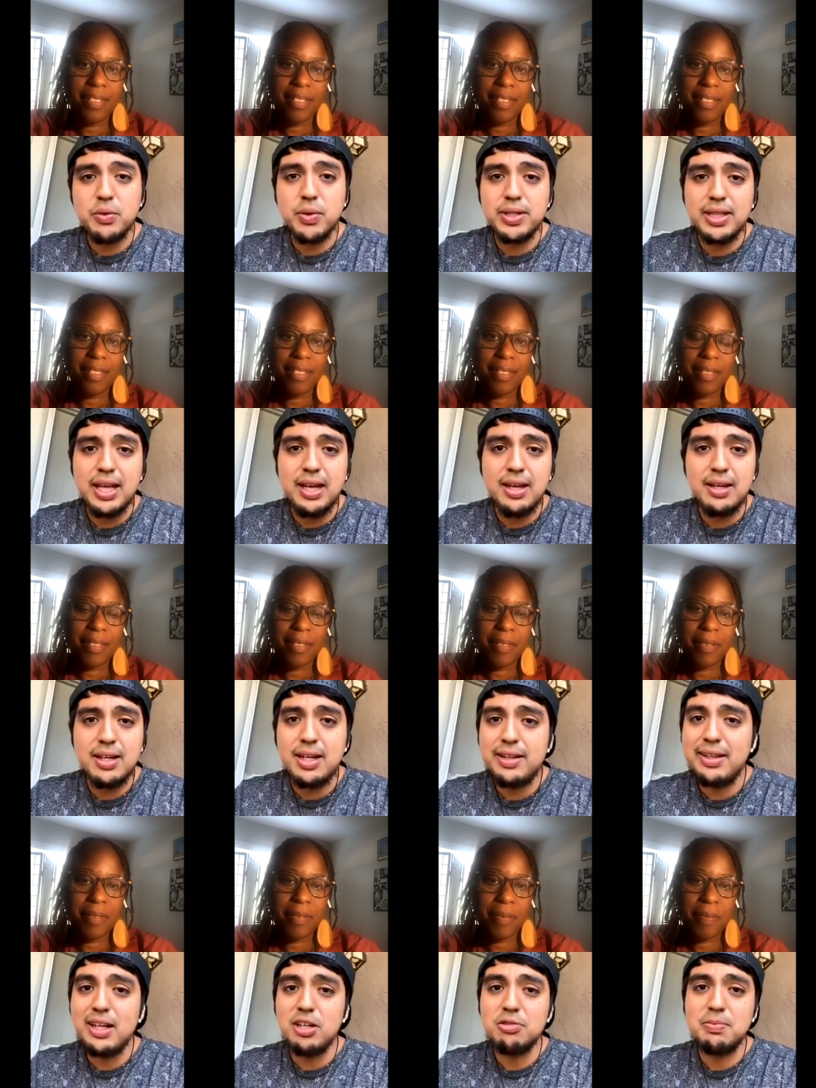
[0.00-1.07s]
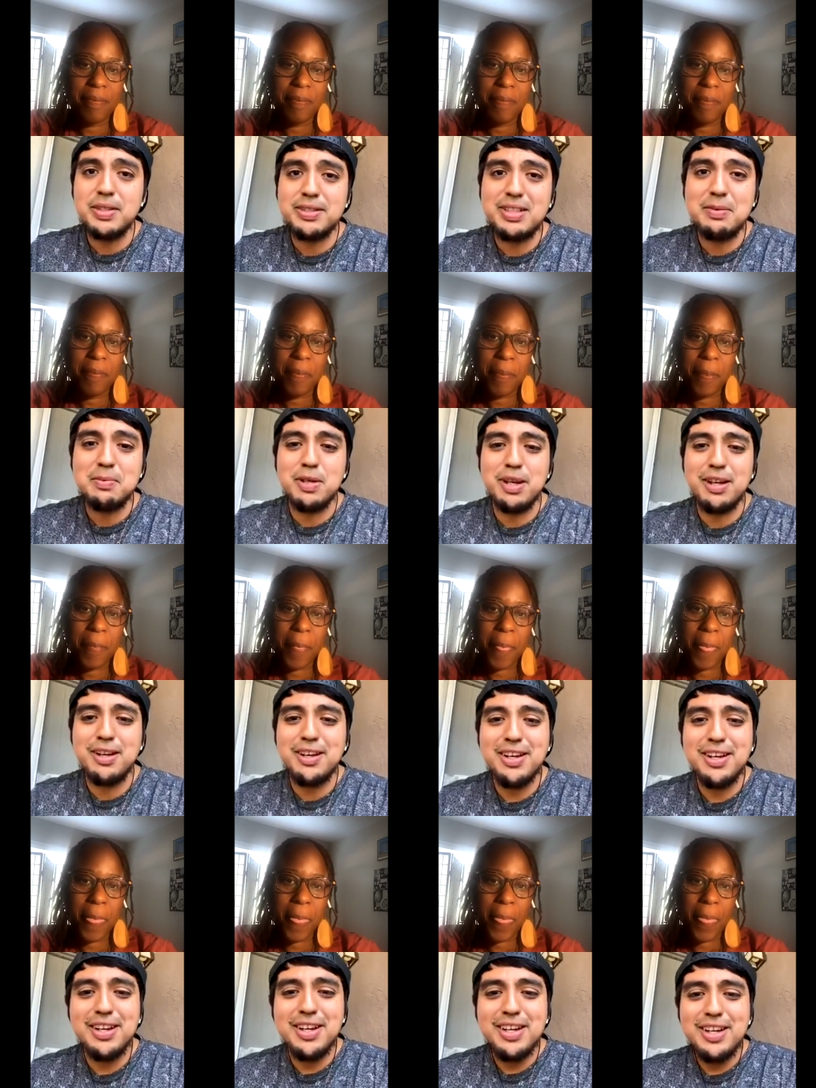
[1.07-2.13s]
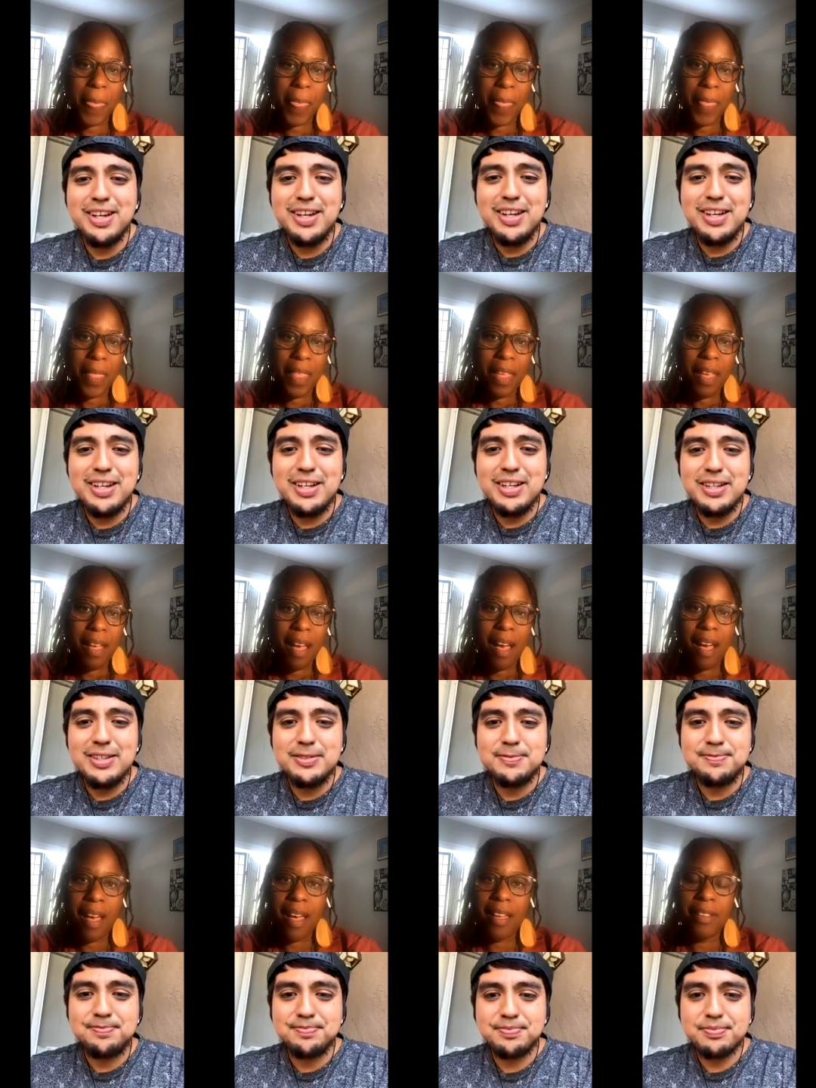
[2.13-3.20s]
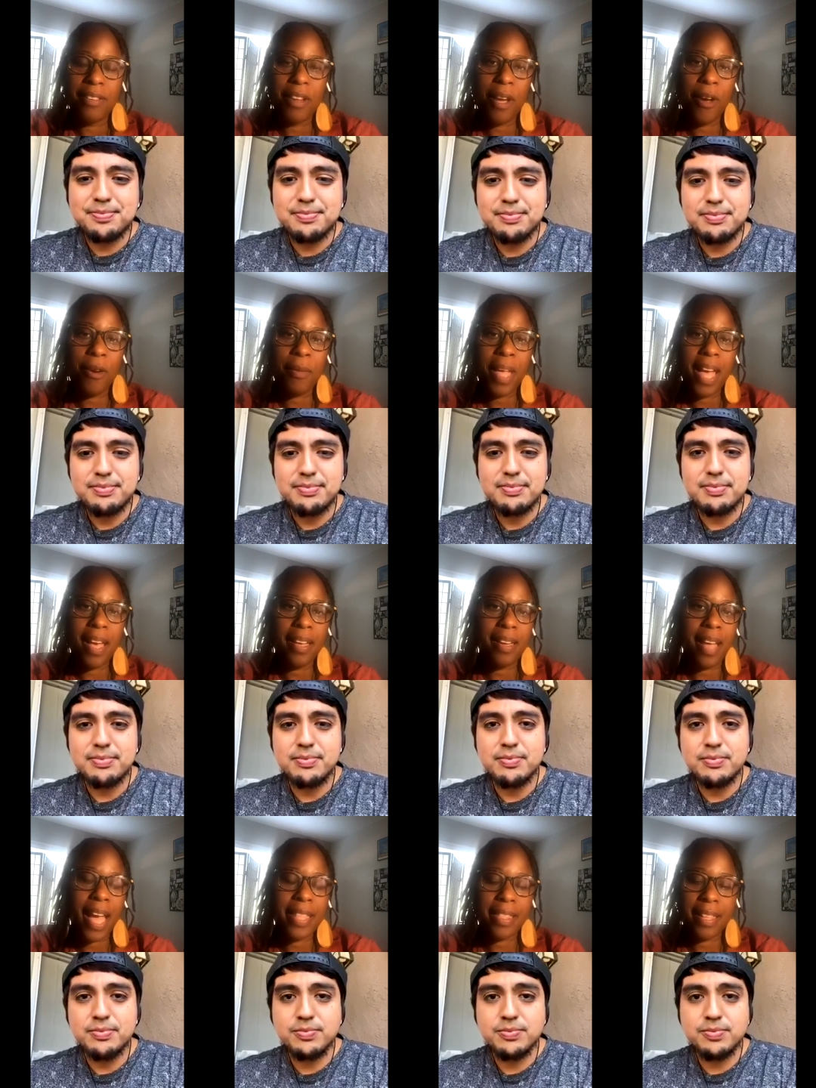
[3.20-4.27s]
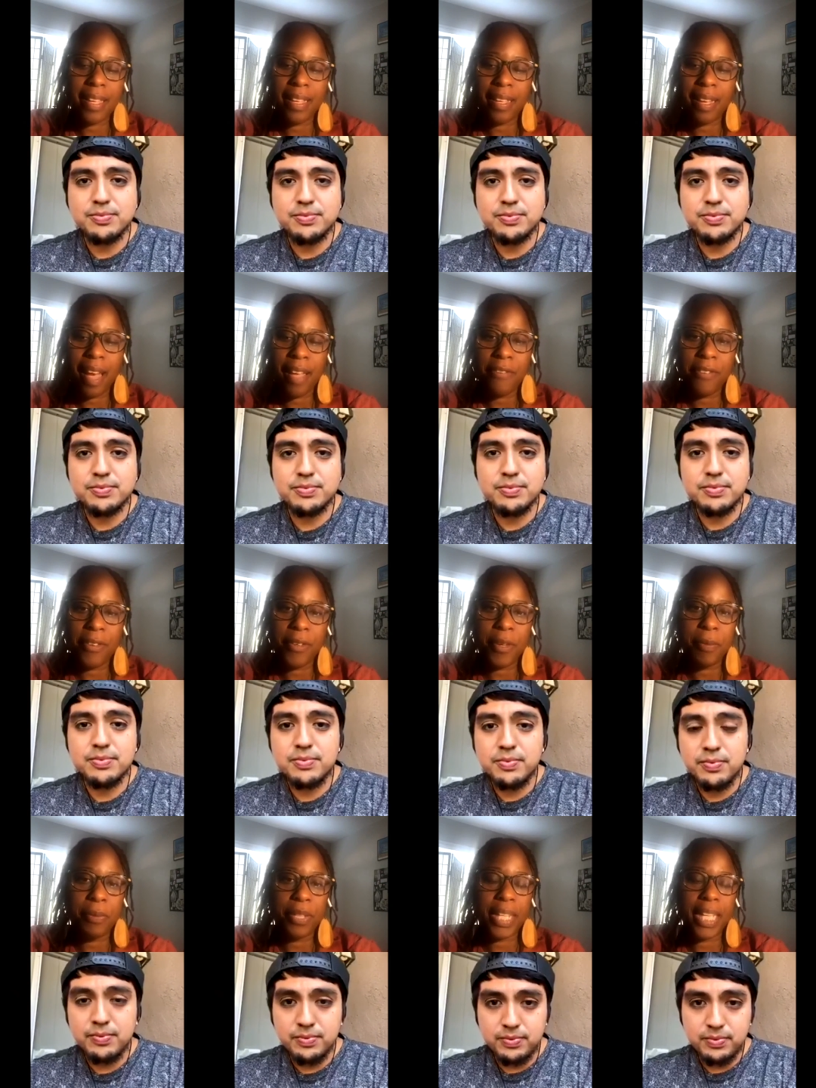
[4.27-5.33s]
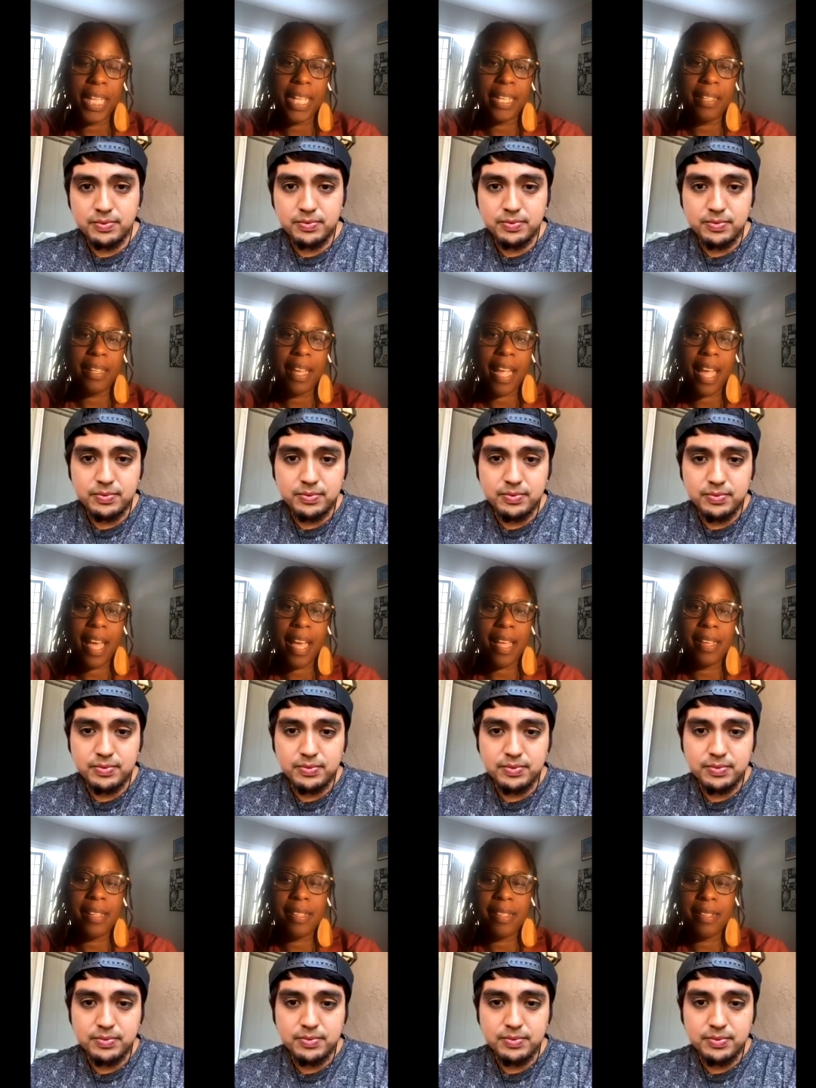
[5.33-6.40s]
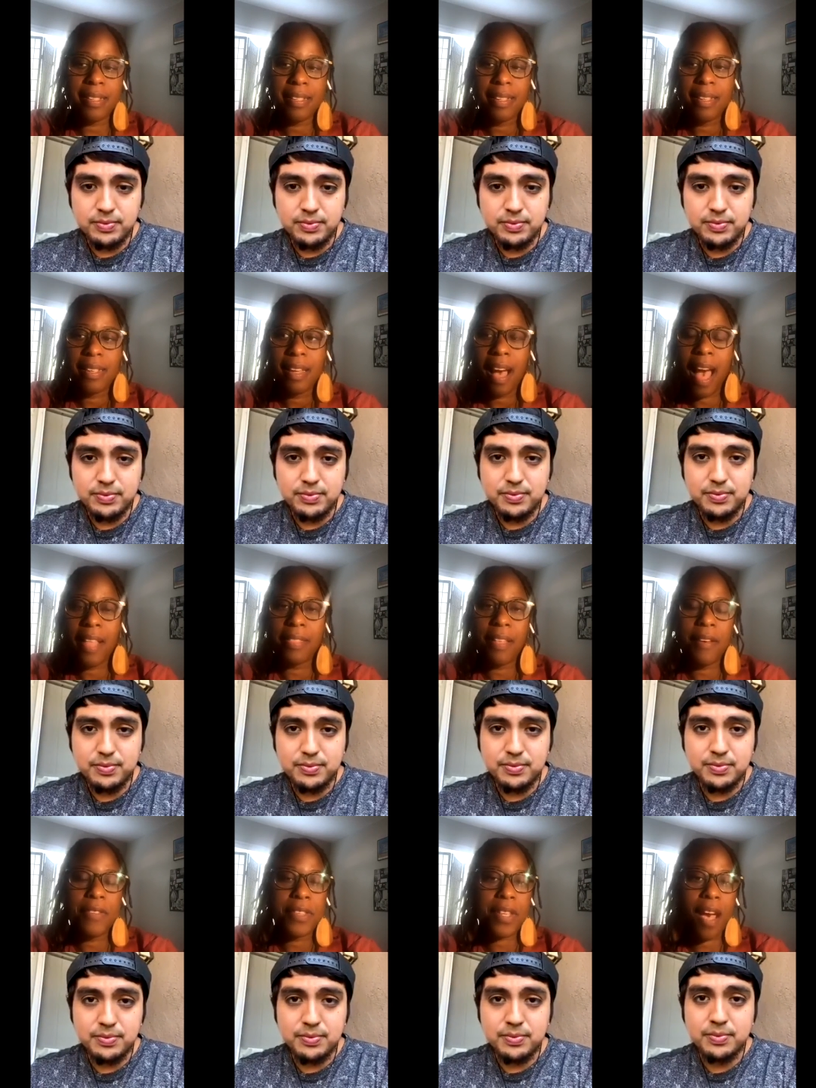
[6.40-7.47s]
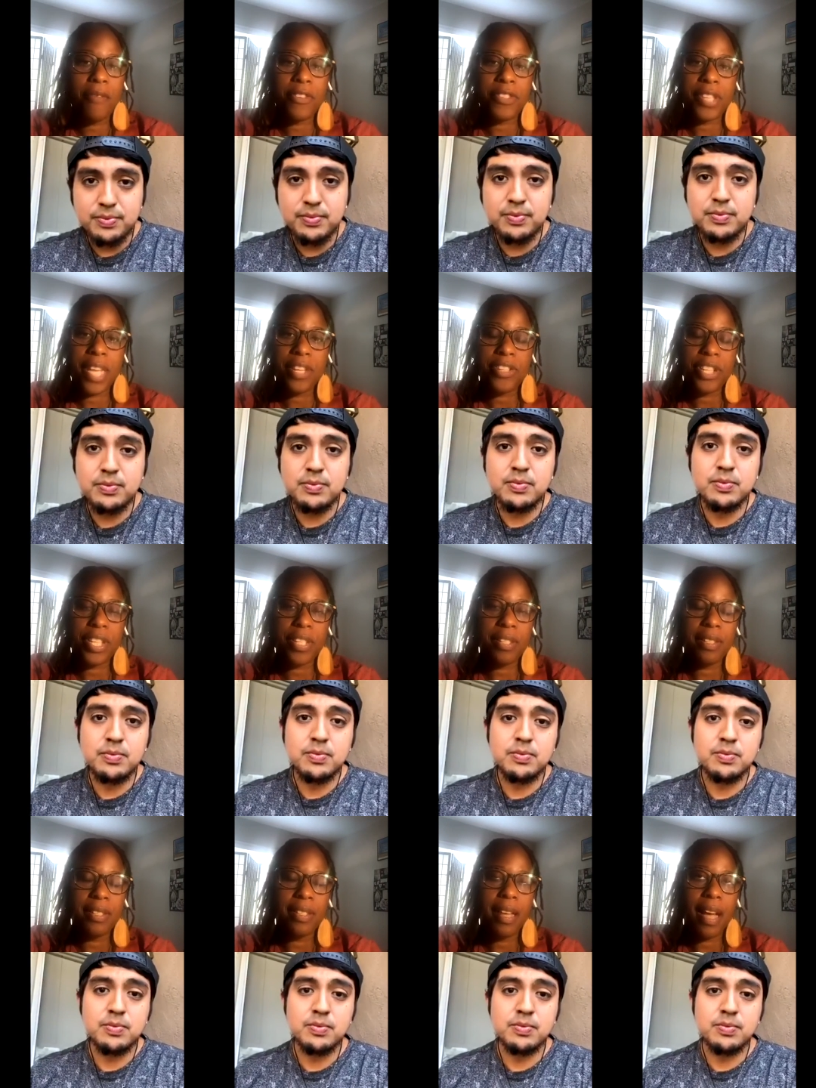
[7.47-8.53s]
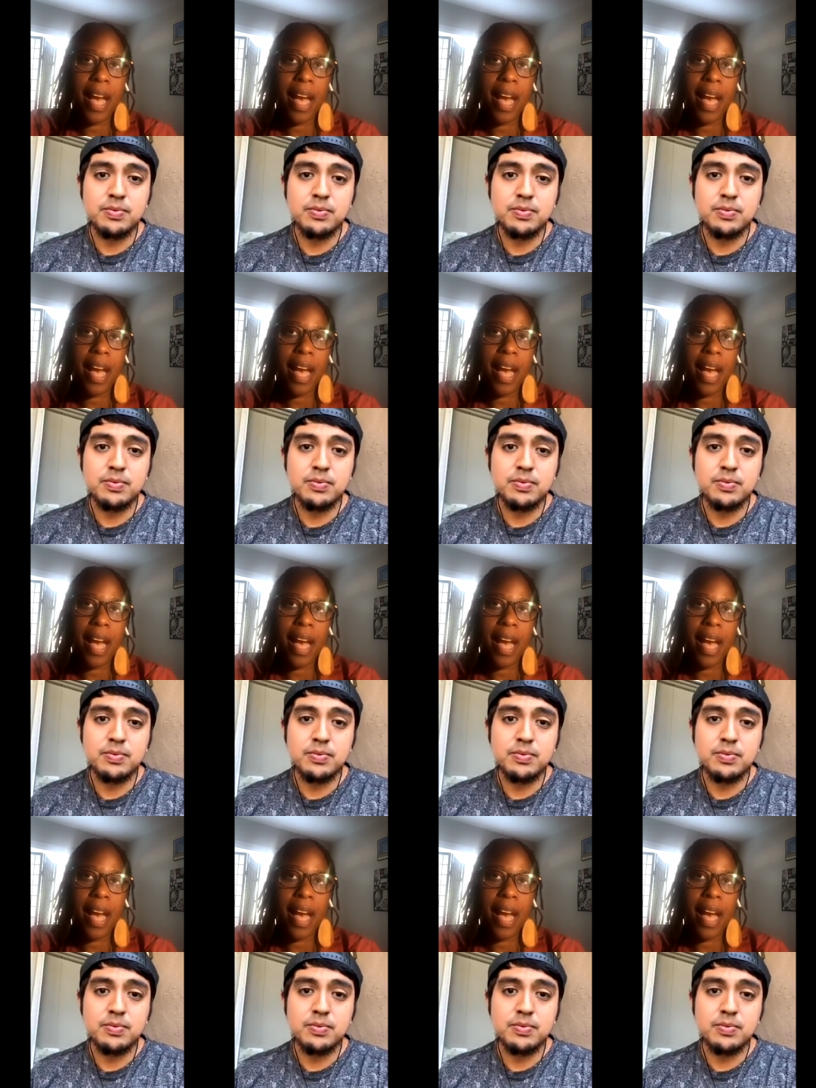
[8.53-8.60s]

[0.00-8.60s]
Speaker 1: that. Anything else, Misty, buddy?
Speaker 2: Uh, no, man. I think I feel complete, and I love this conversation. I,